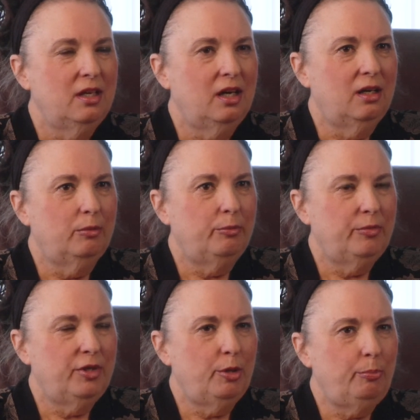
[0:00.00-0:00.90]

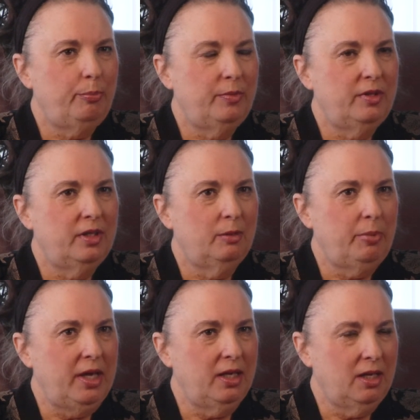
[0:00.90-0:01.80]
the
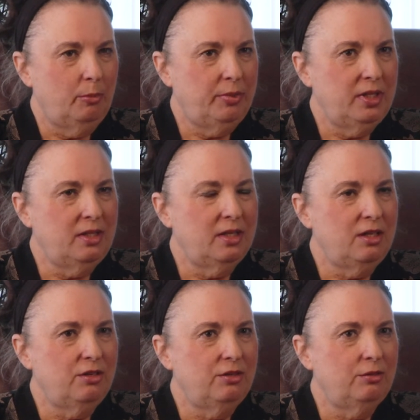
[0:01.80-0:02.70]
paint company that
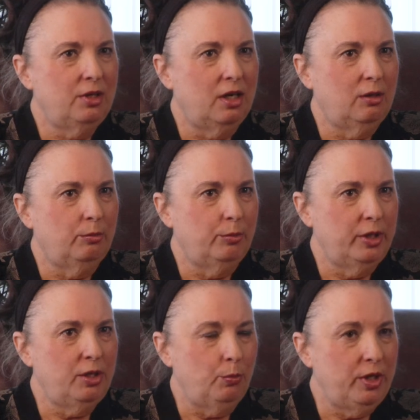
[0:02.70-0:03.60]

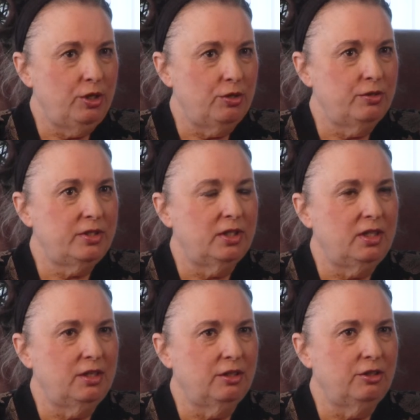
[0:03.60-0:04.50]
we use, and
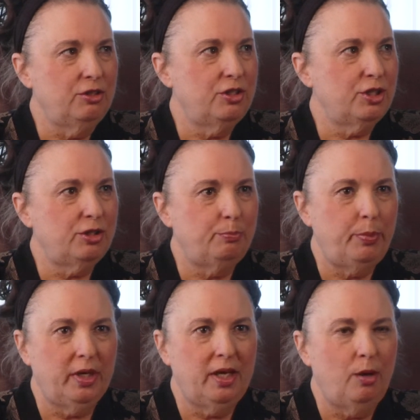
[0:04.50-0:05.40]
here you just
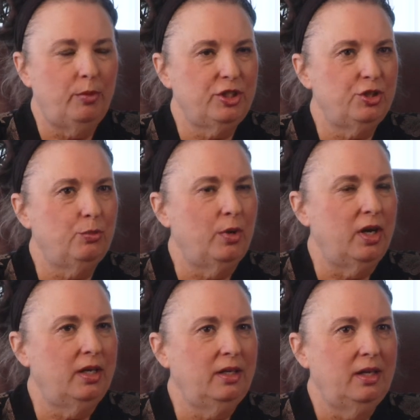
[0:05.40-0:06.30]
pick out what you
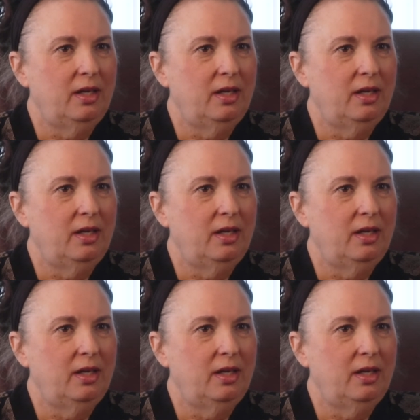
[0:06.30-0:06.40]
want,